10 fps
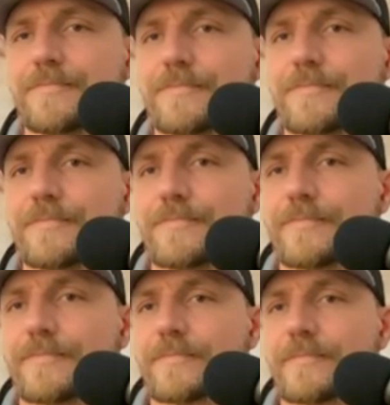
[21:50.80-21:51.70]

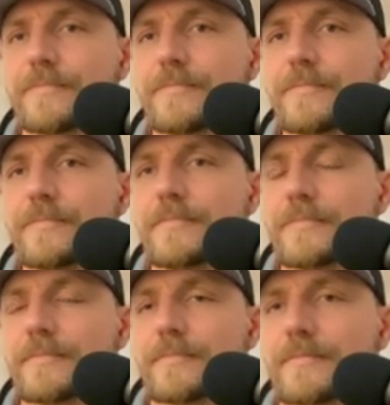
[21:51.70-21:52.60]

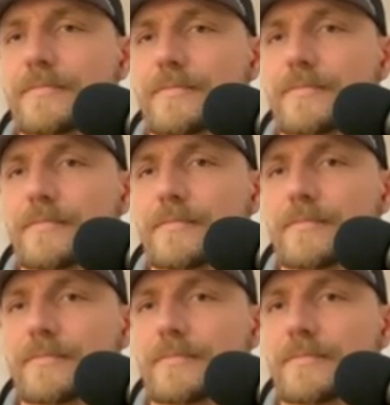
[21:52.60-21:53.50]

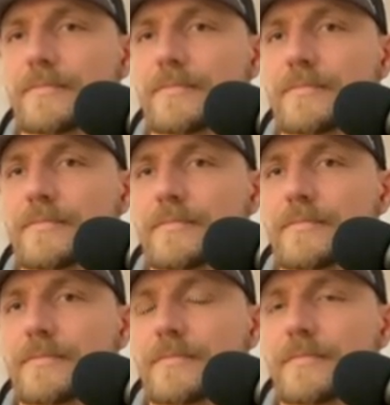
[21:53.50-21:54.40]

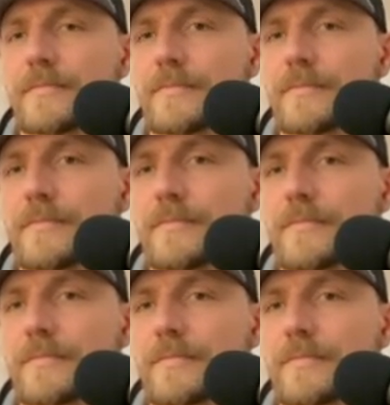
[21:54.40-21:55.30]

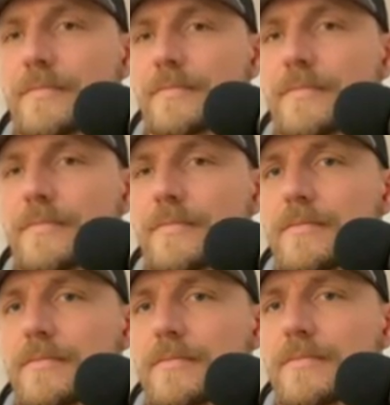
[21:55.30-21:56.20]

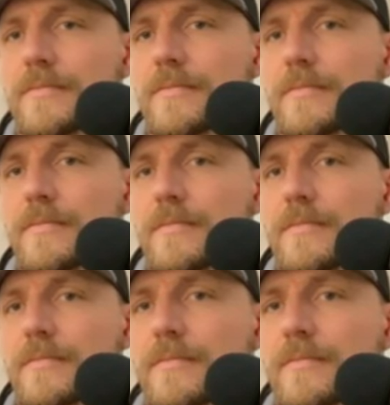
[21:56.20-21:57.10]

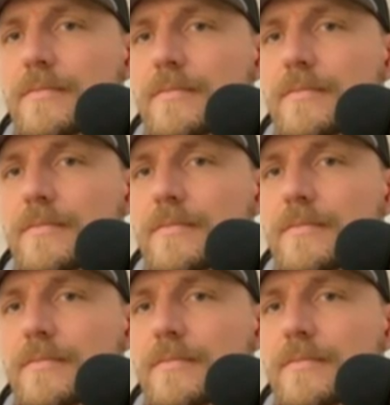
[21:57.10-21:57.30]
(not speaking)